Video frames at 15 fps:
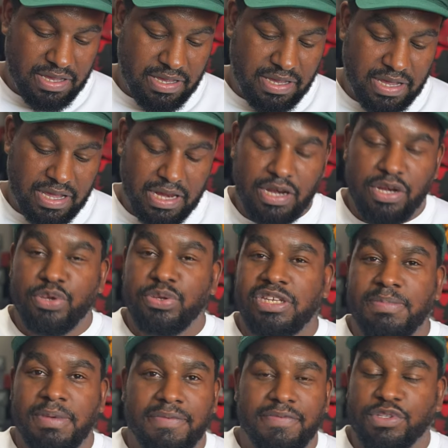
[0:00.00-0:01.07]
It had
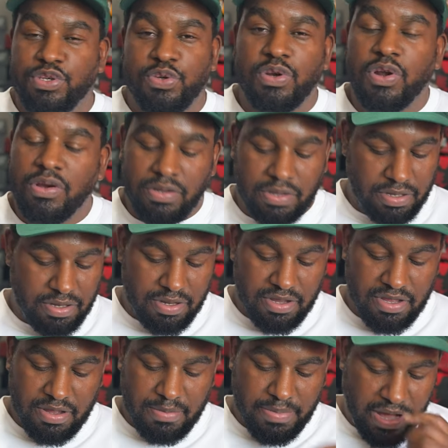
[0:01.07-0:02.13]
eluded me for too long,
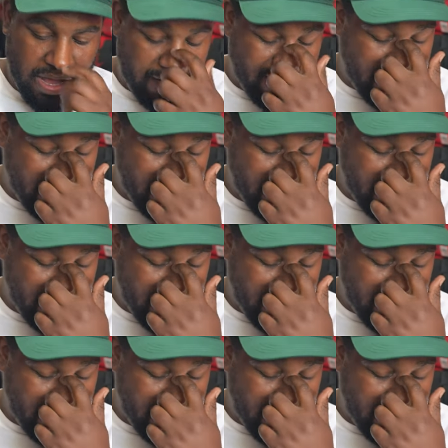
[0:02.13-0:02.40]
but I